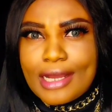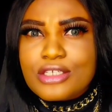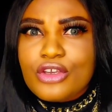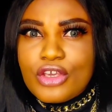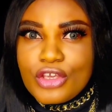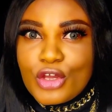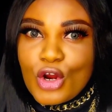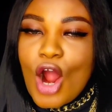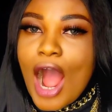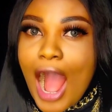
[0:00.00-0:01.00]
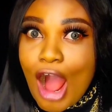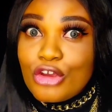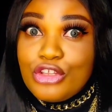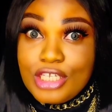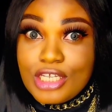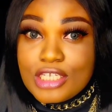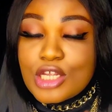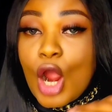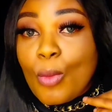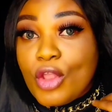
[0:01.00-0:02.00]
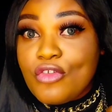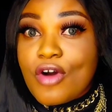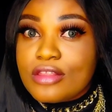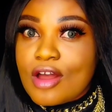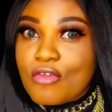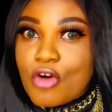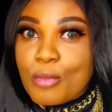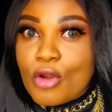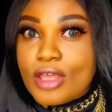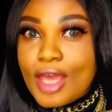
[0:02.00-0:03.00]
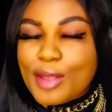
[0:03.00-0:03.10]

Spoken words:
I'd like to hear how you did it and where you found that from.